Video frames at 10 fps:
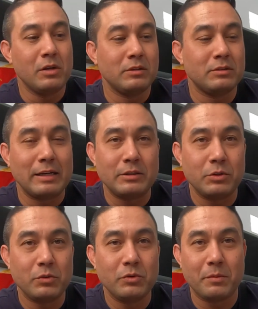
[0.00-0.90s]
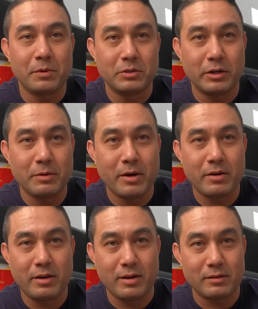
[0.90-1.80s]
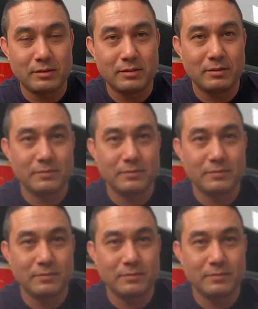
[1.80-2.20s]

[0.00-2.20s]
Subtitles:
Stay tuned, I'm going to talk about it next.